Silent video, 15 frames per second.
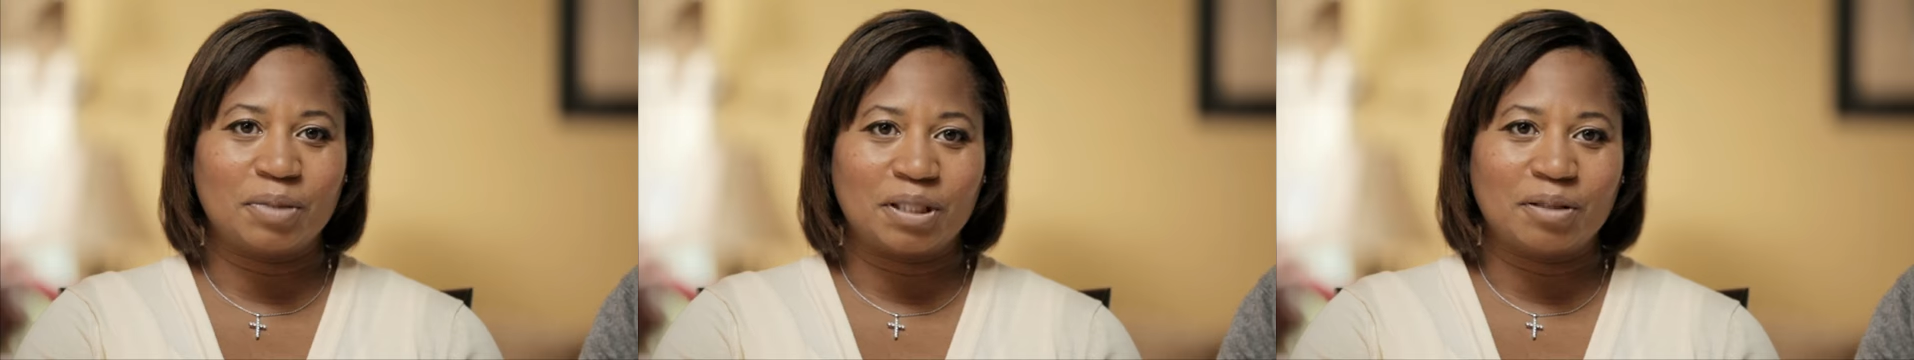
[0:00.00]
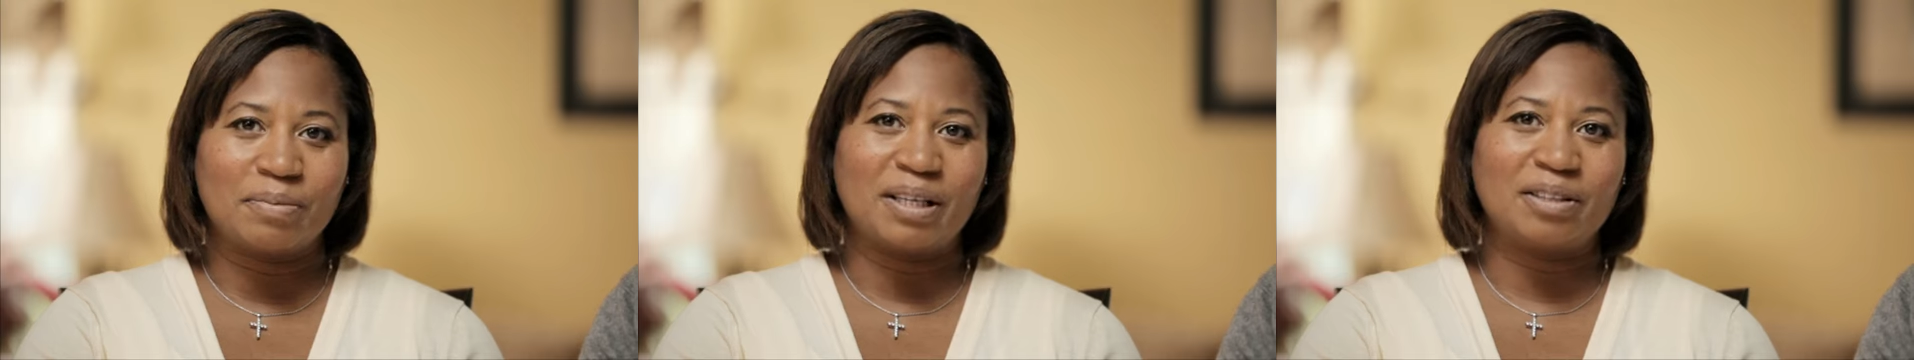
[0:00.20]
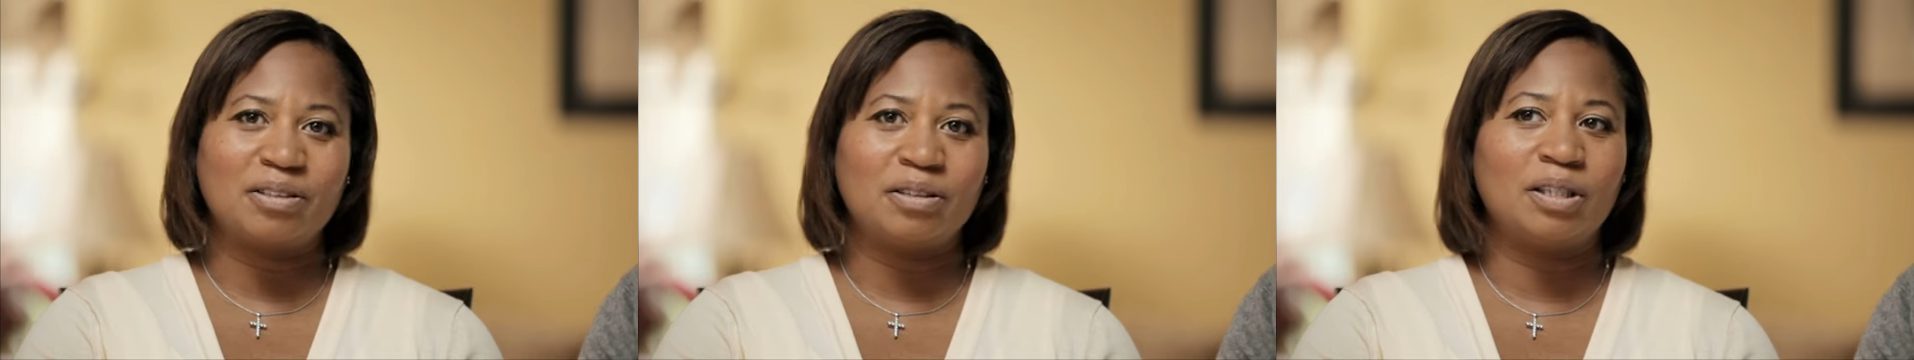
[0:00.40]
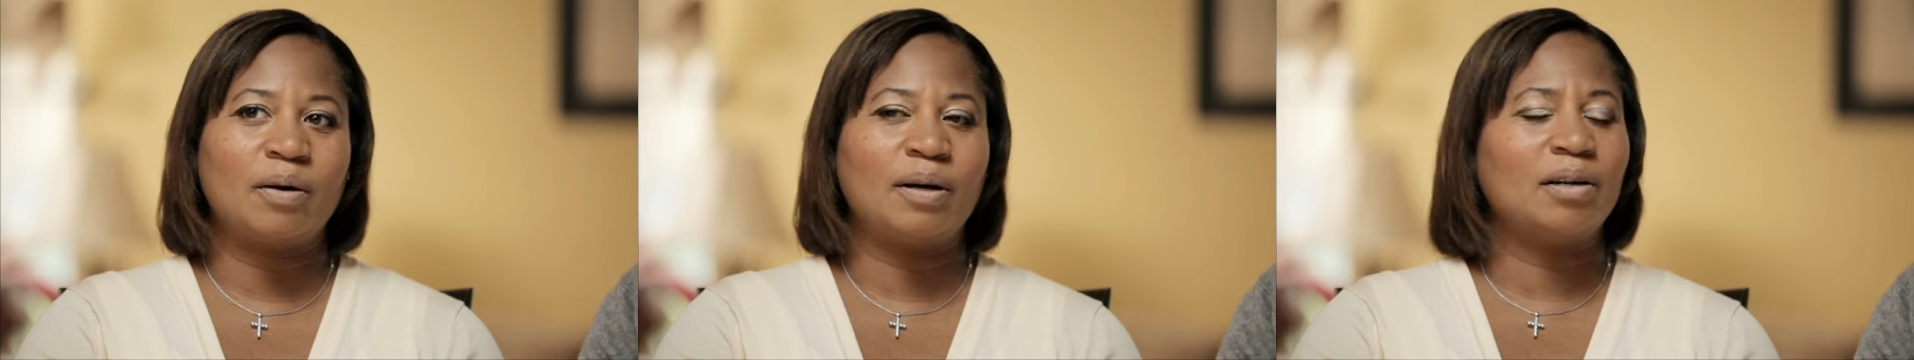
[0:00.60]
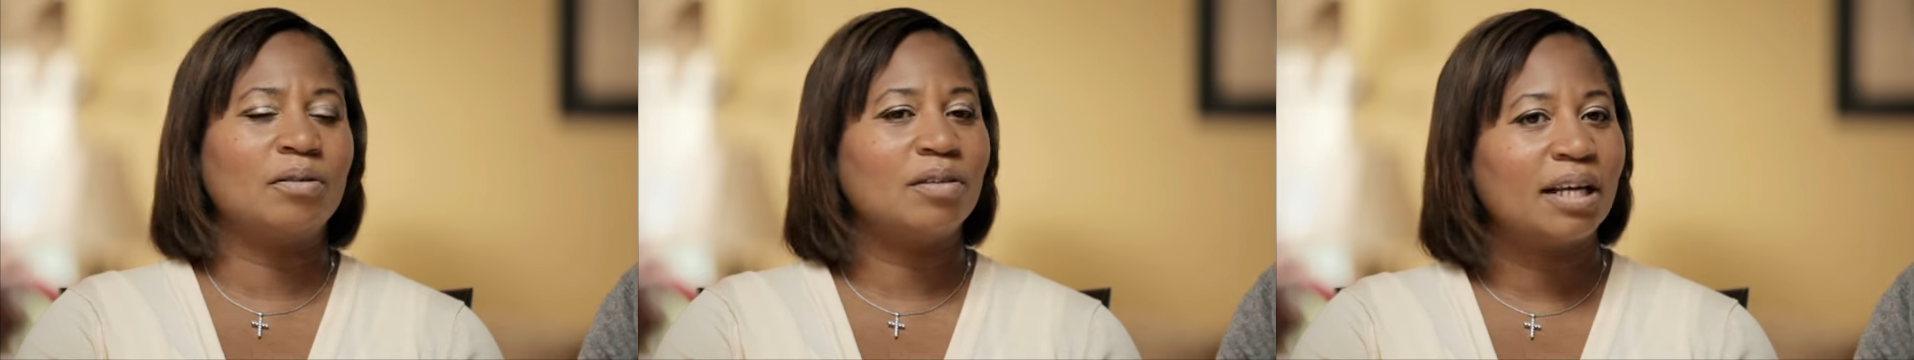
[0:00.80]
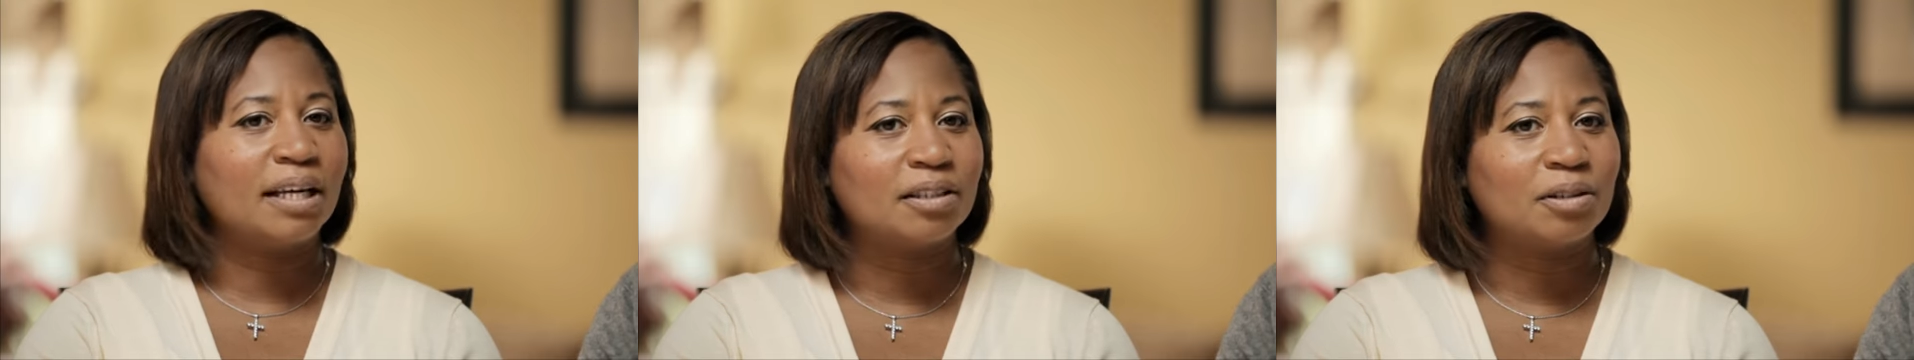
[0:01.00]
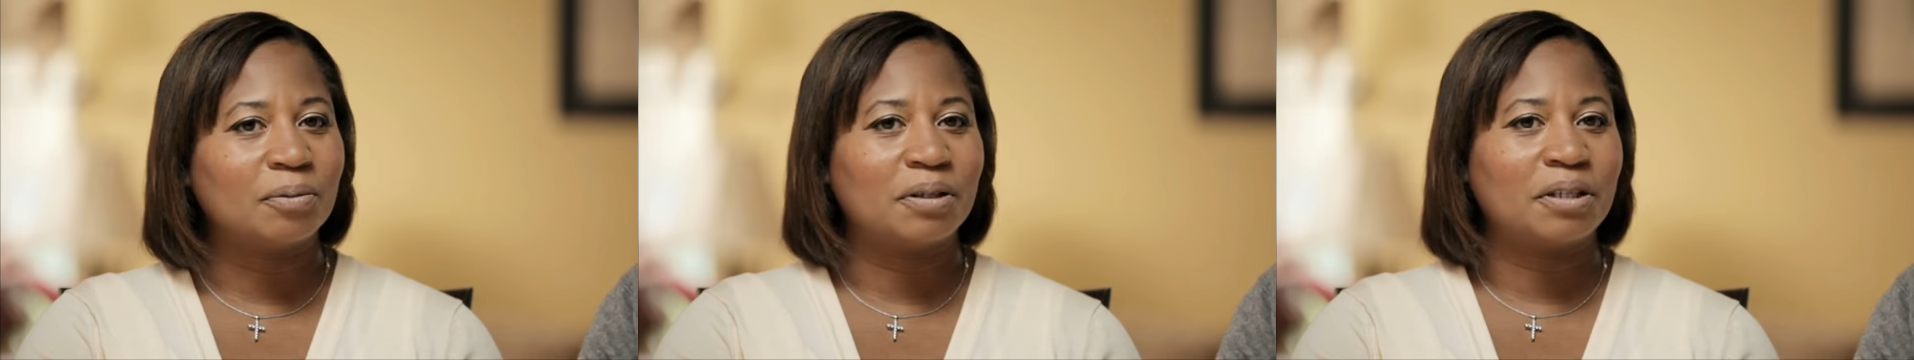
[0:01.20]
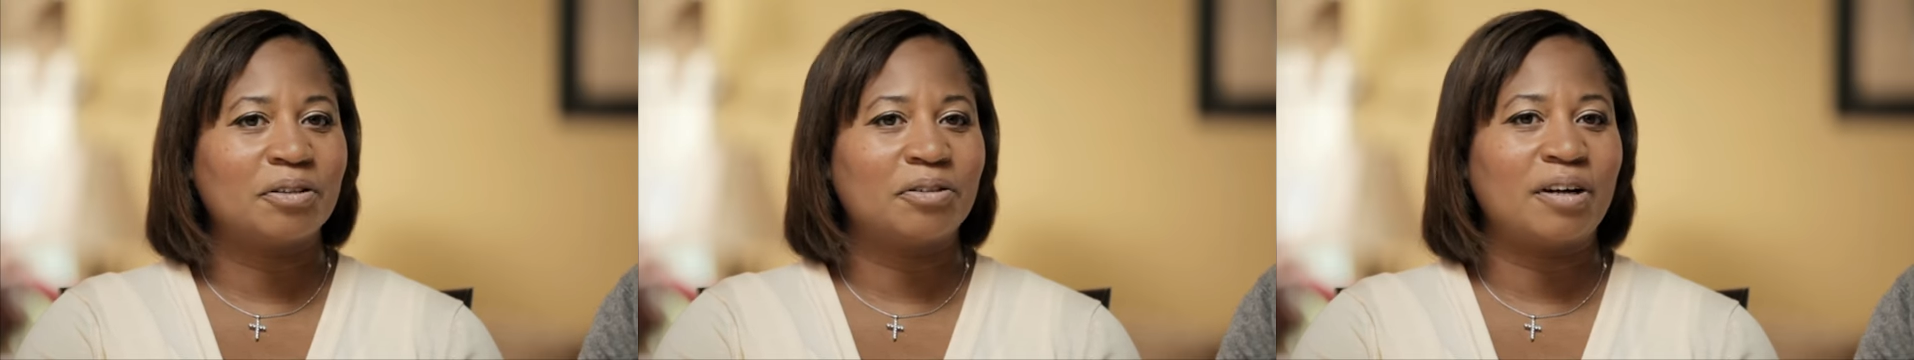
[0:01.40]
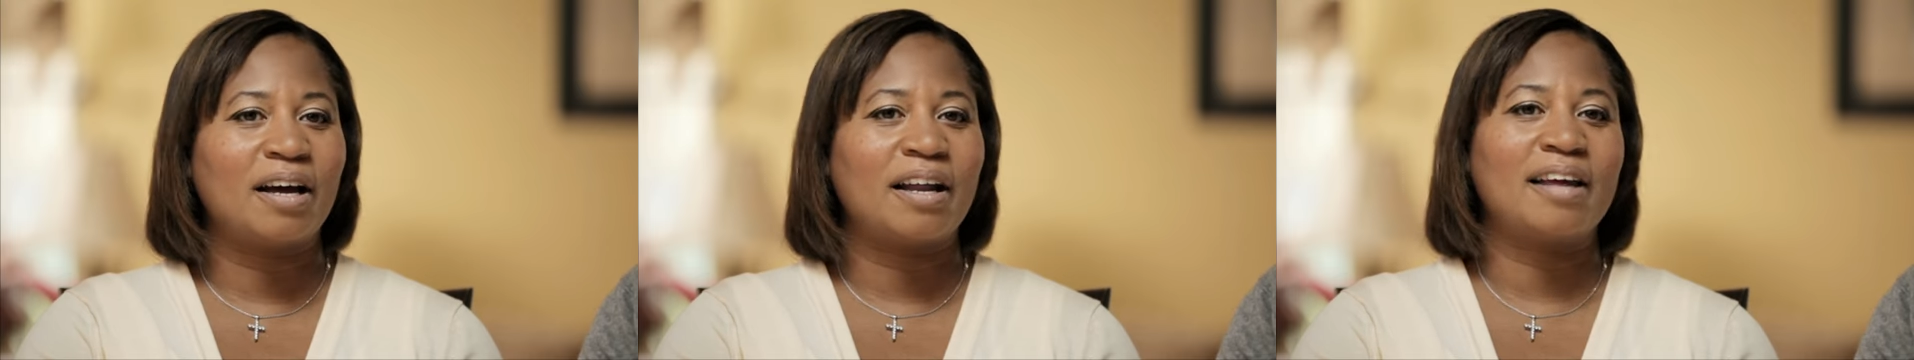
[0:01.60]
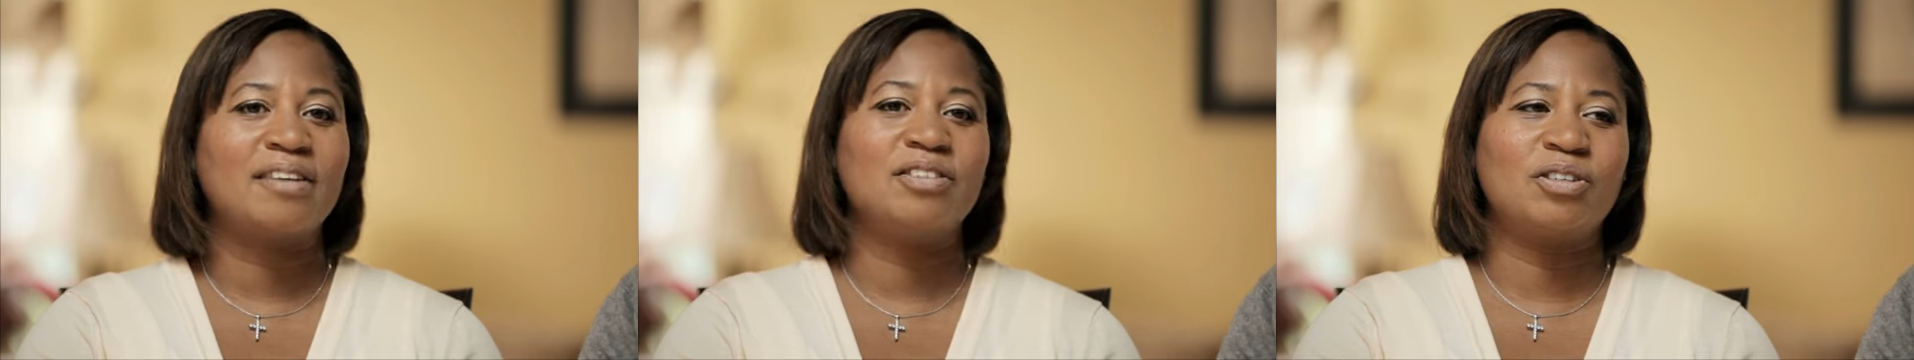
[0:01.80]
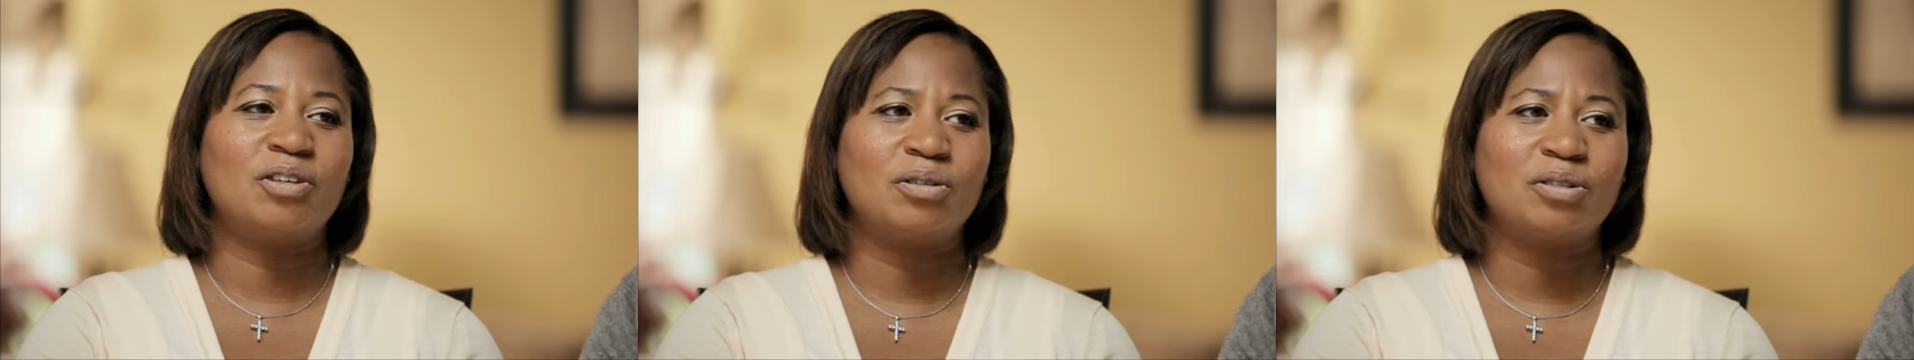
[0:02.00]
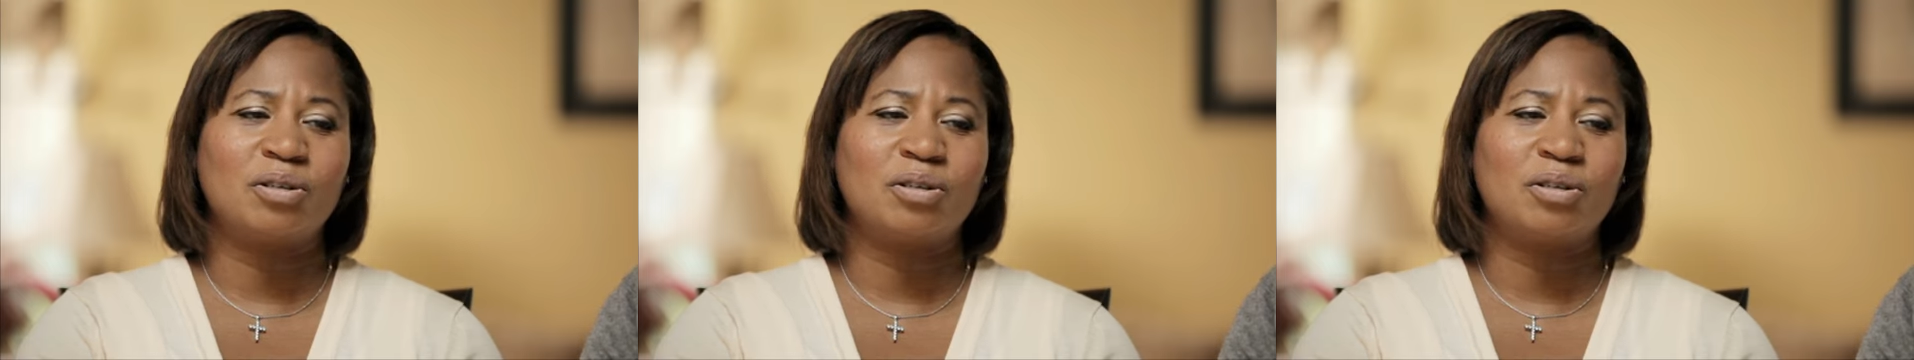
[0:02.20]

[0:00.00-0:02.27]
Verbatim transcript: me about, you know, I don't like the way you're not, you're,